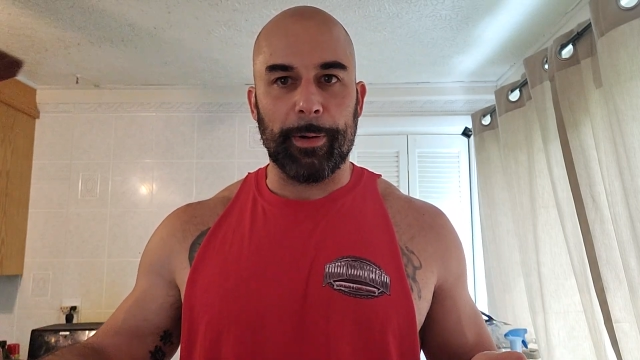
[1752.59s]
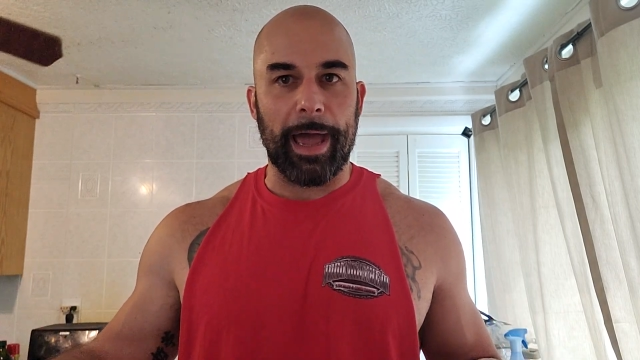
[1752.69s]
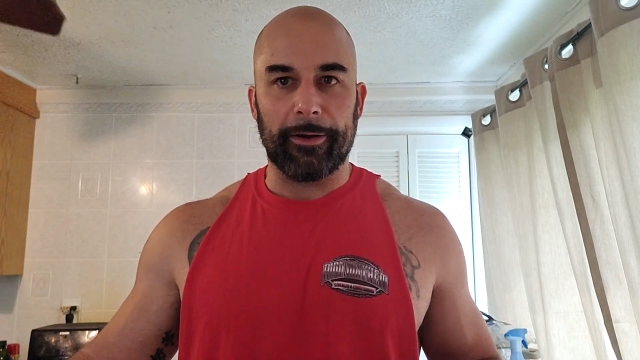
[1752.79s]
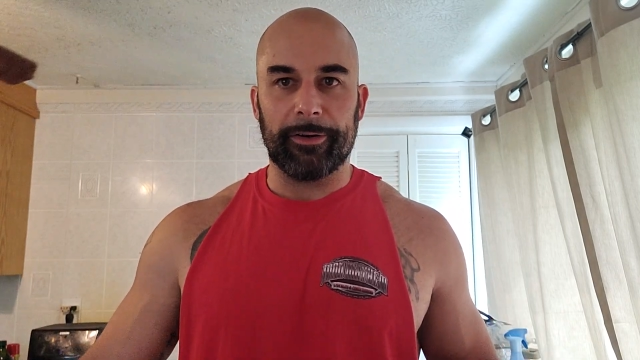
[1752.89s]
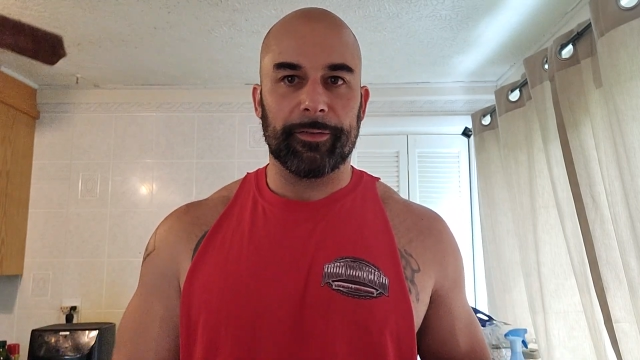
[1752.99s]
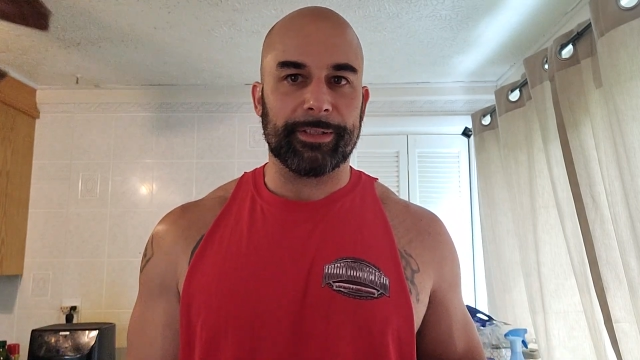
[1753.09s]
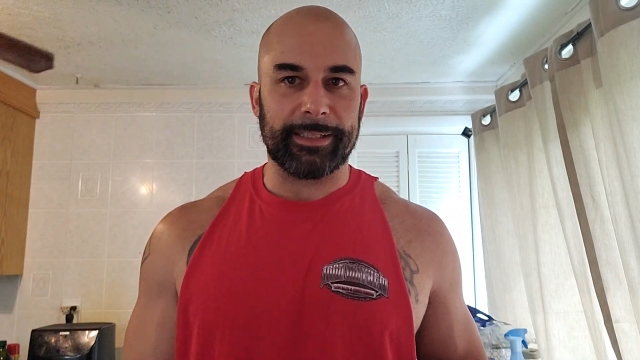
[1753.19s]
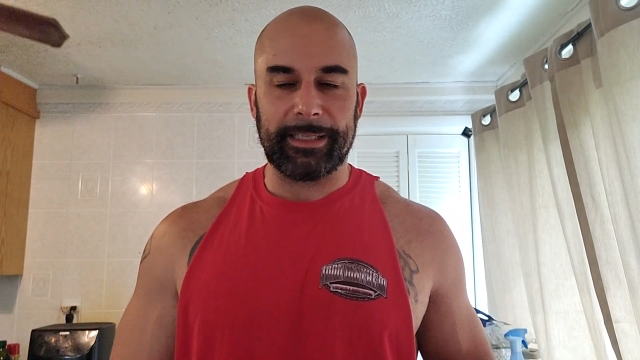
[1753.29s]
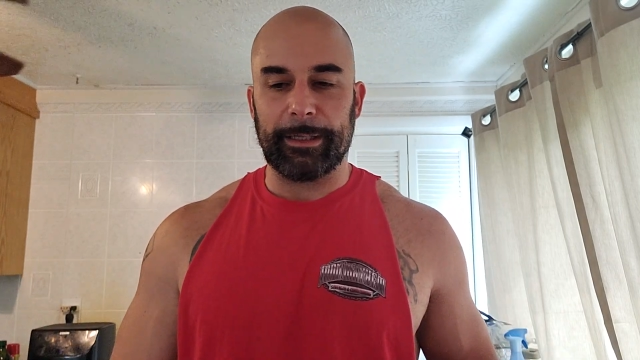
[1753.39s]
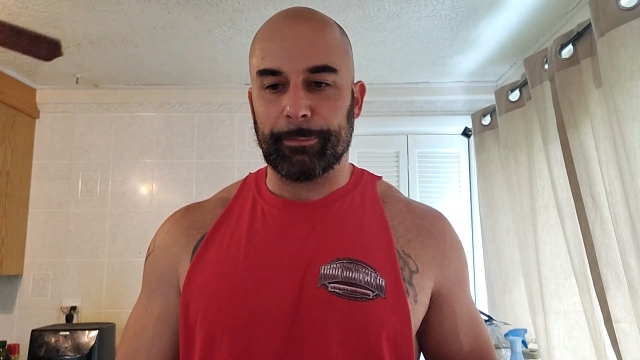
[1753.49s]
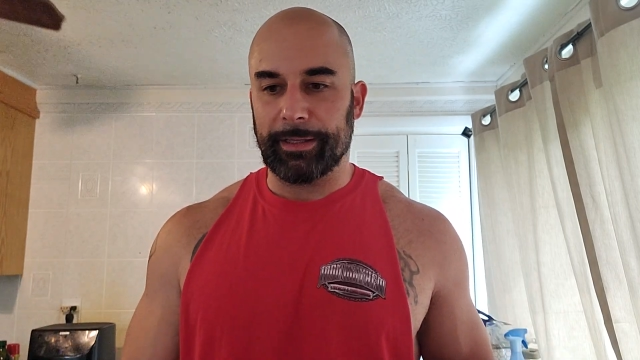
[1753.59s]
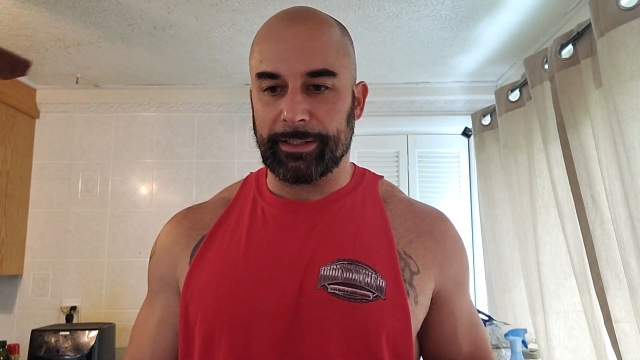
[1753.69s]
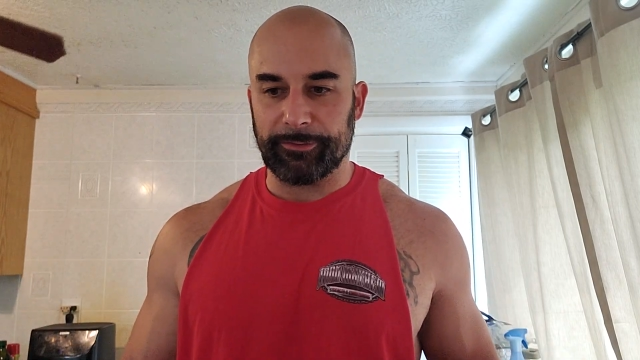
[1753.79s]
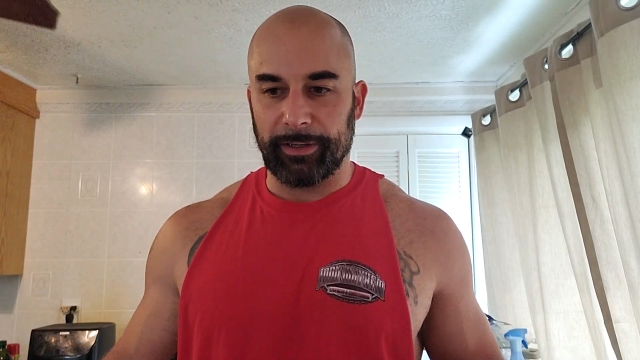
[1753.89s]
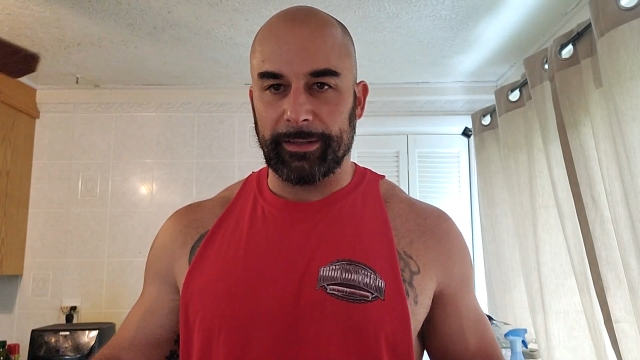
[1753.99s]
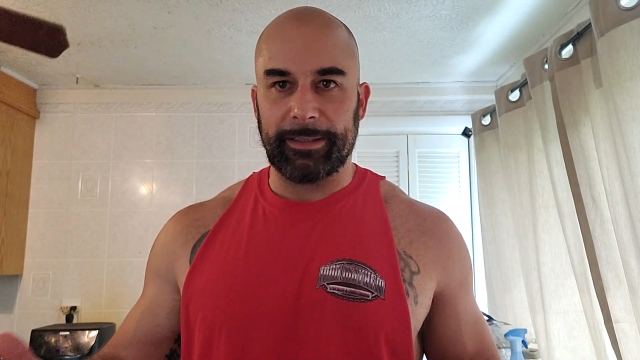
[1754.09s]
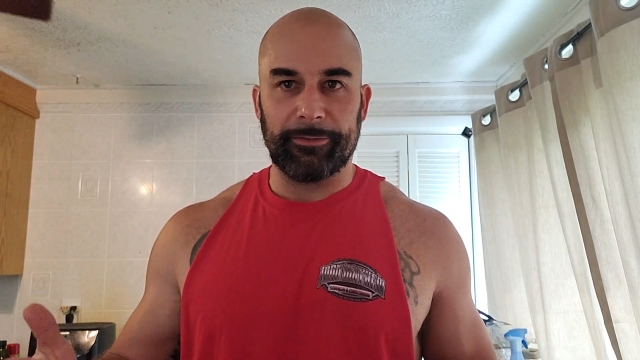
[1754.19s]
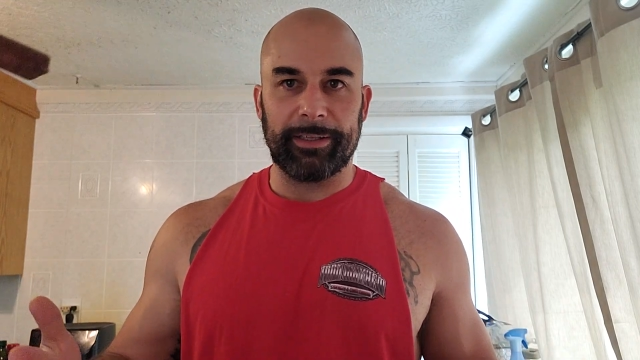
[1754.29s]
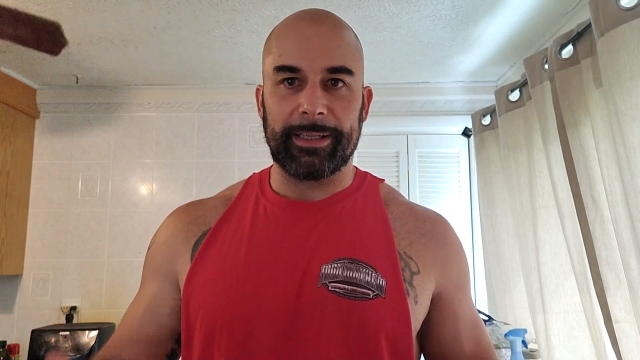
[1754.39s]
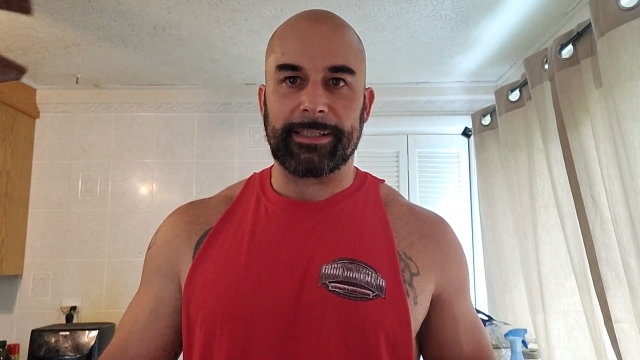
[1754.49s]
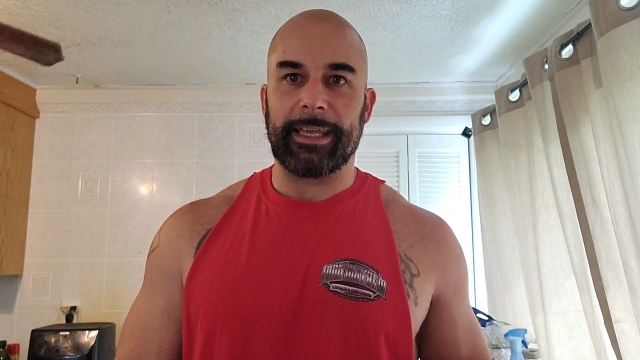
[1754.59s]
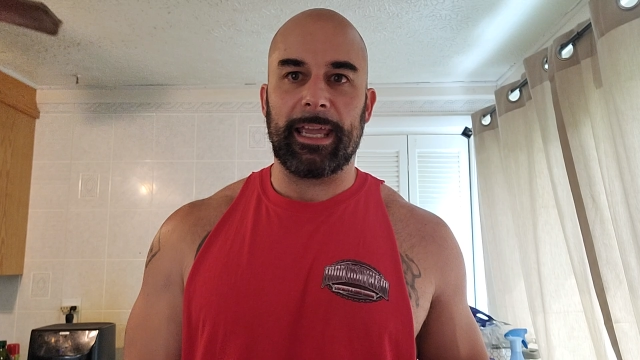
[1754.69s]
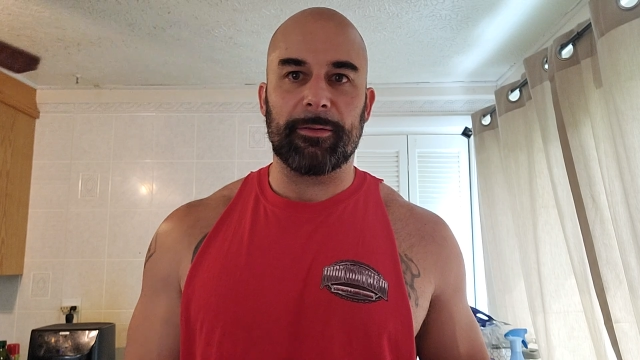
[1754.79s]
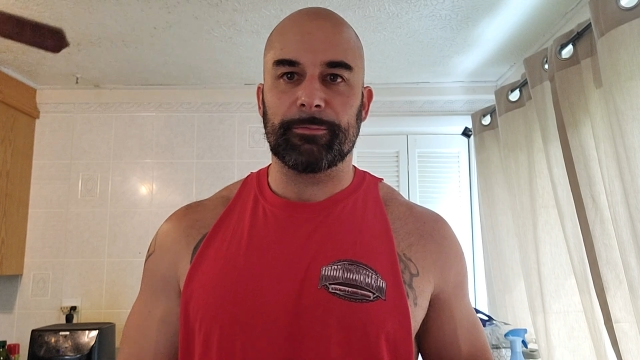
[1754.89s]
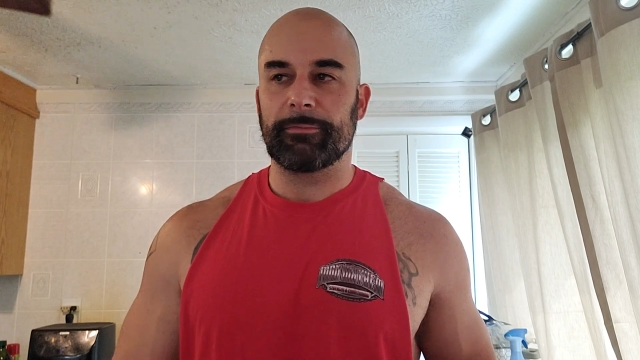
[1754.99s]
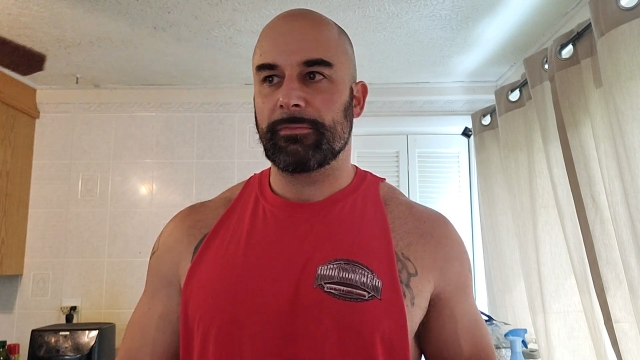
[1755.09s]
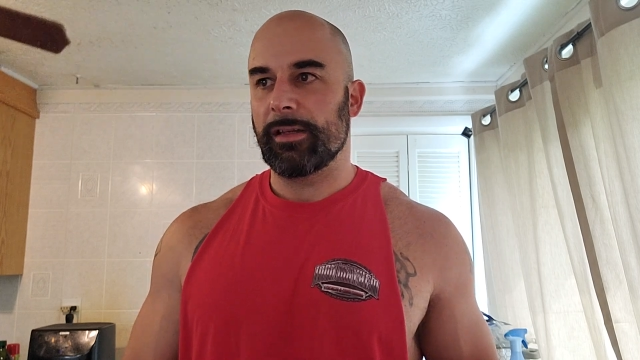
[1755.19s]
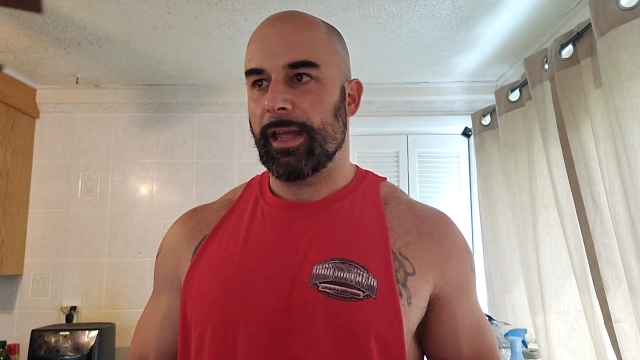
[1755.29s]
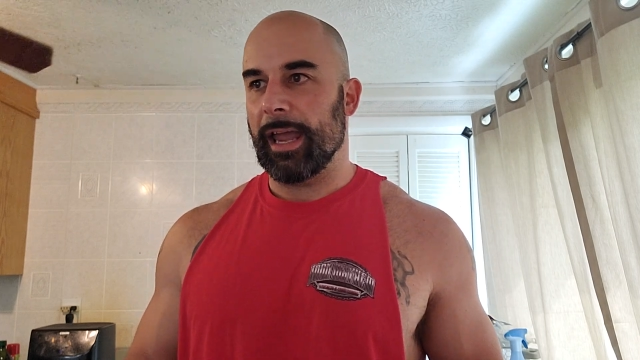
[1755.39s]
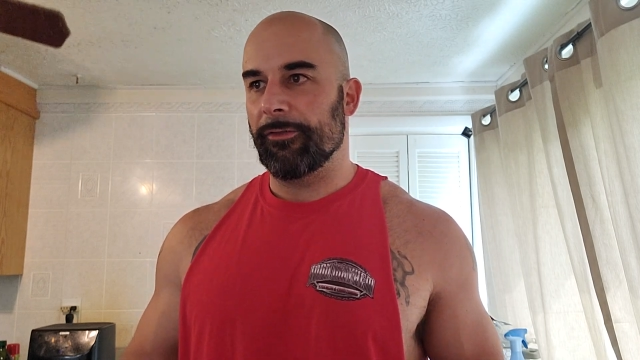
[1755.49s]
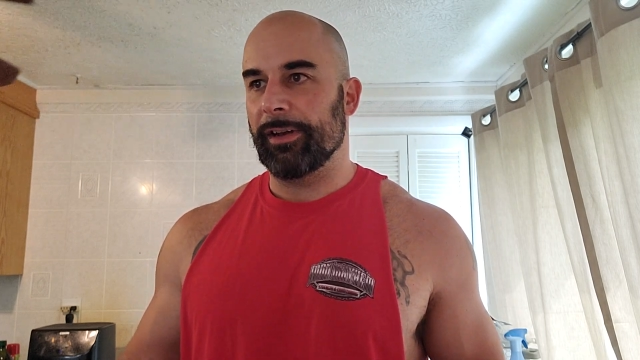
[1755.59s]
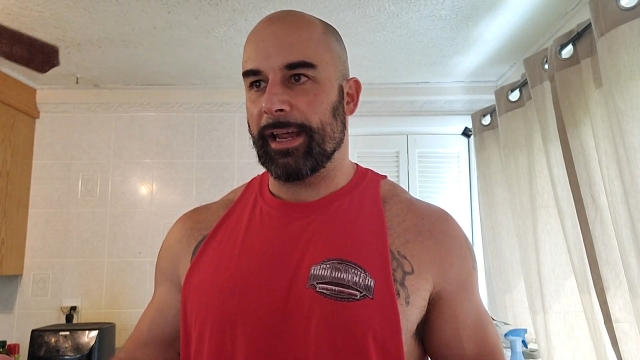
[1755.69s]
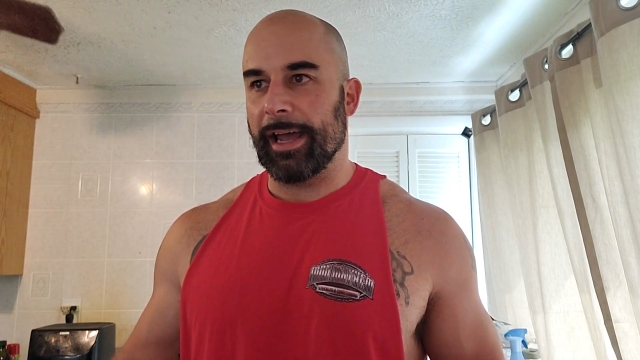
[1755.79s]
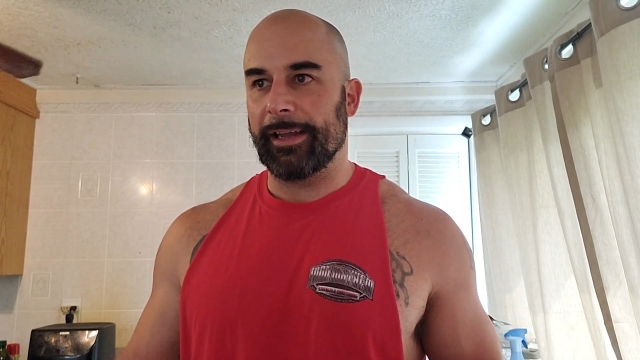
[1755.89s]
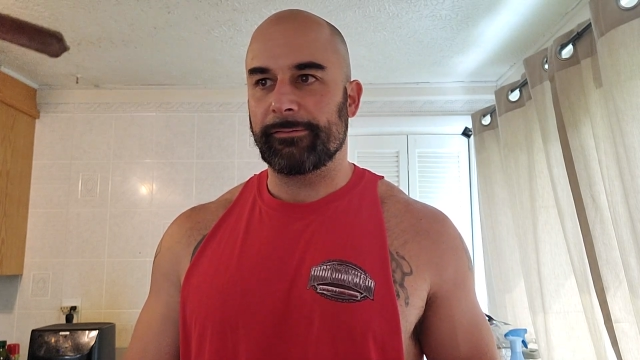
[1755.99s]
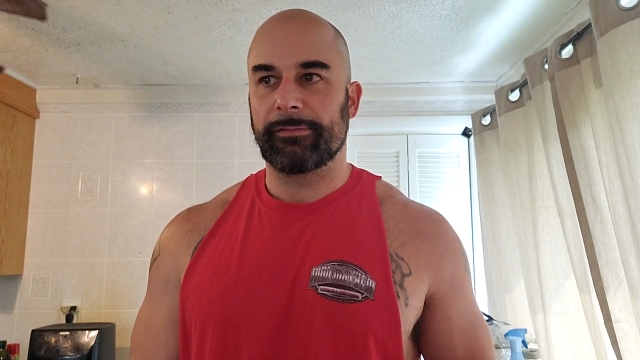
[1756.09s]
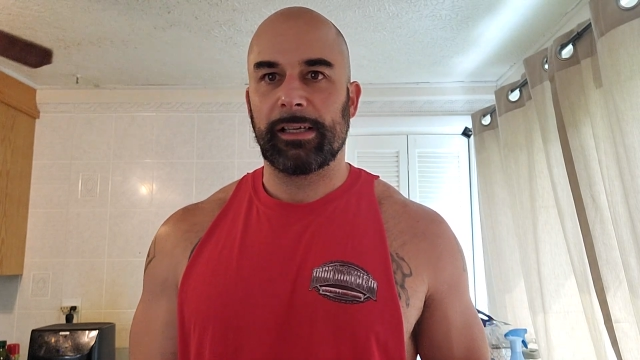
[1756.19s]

pattern of sleep that's relatively the same every night,